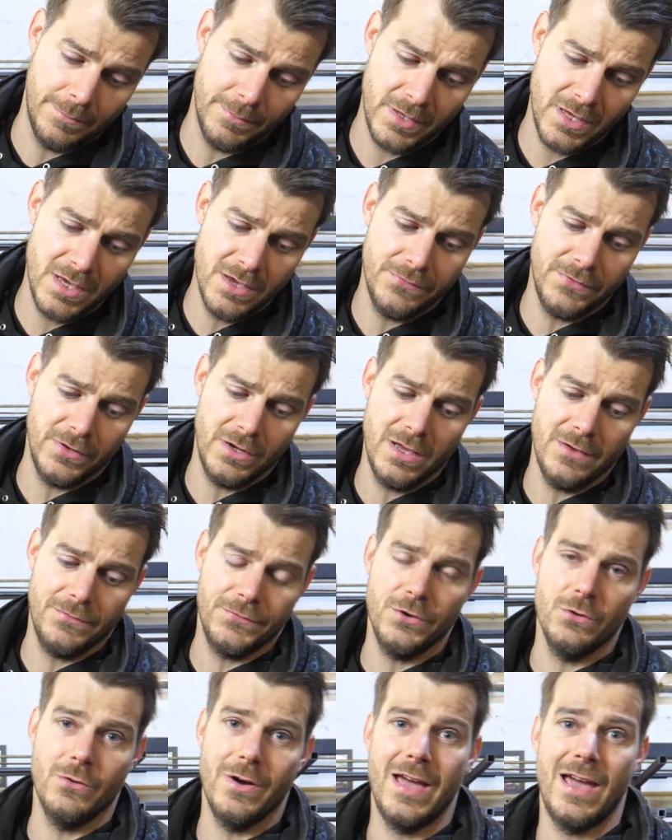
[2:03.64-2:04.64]
Even
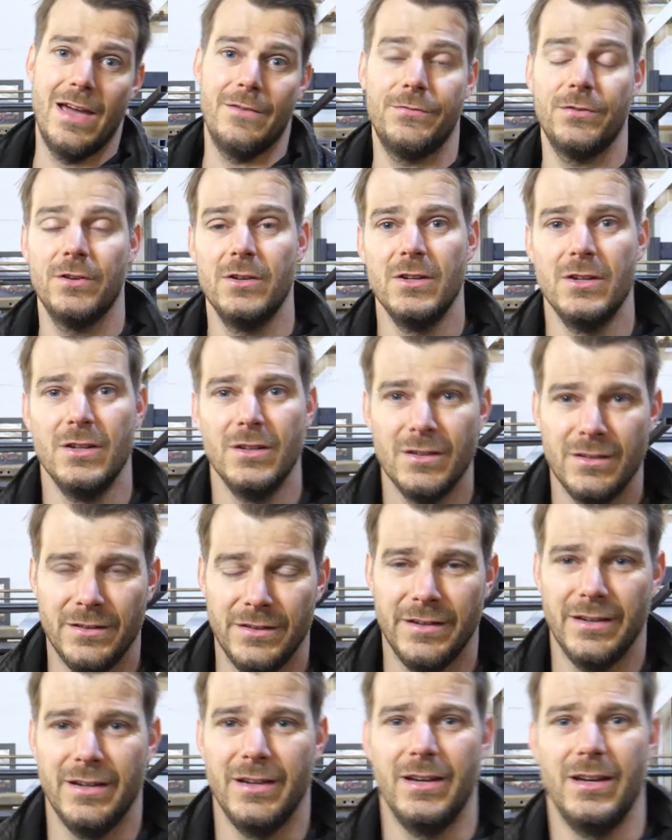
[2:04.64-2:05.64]
if you have
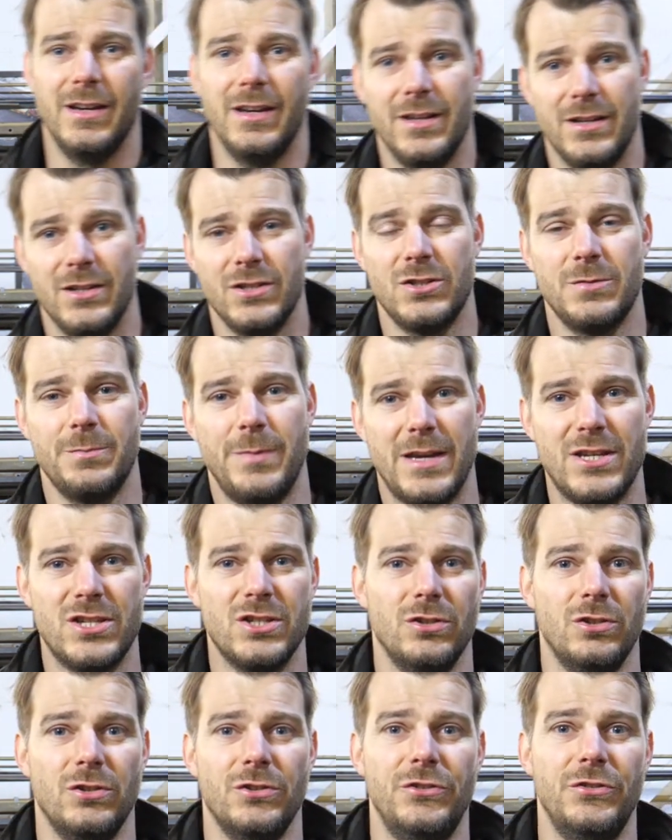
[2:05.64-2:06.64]
the
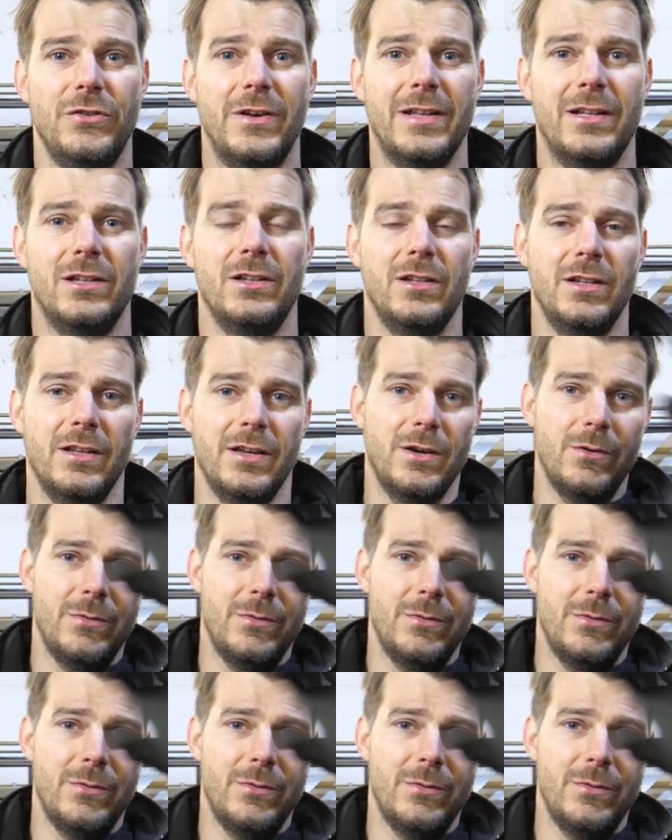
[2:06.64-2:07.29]
special drill